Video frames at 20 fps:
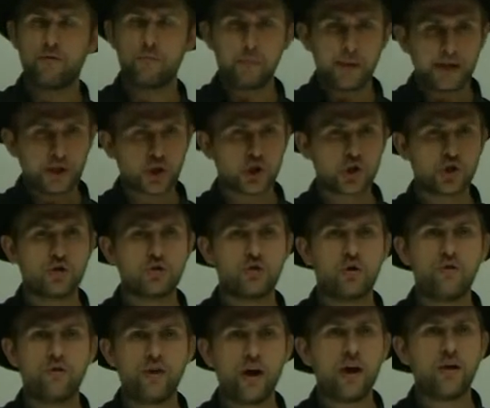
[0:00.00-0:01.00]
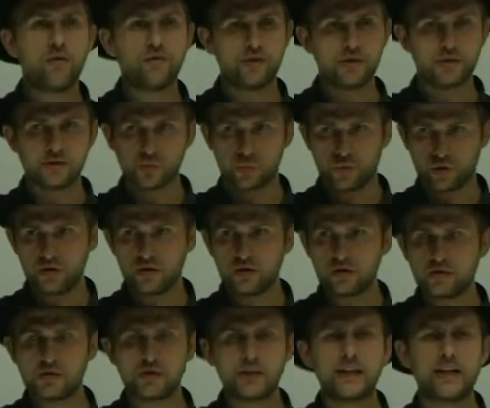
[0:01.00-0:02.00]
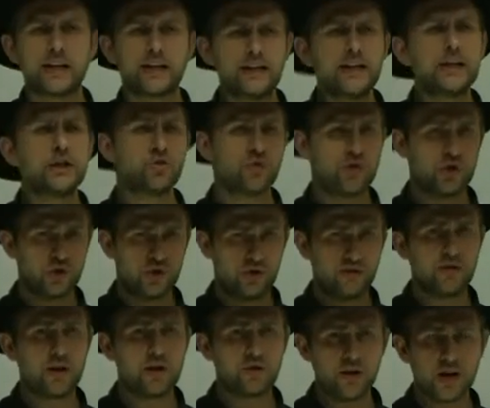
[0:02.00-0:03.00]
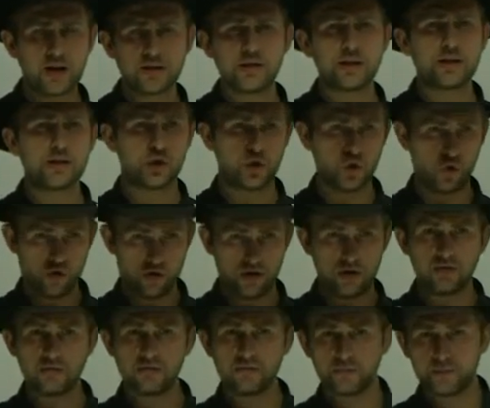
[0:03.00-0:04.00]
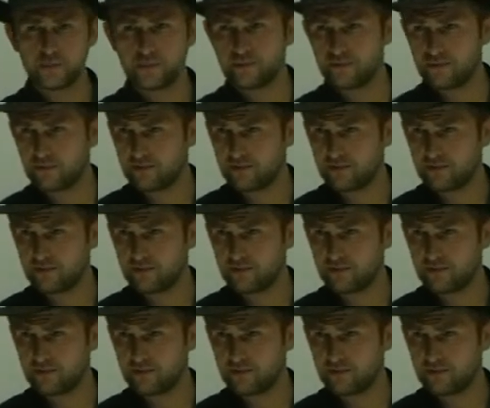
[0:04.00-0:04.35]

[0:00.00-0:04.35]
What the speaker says: kind of picture of how things work. So like literature, they're creating a story,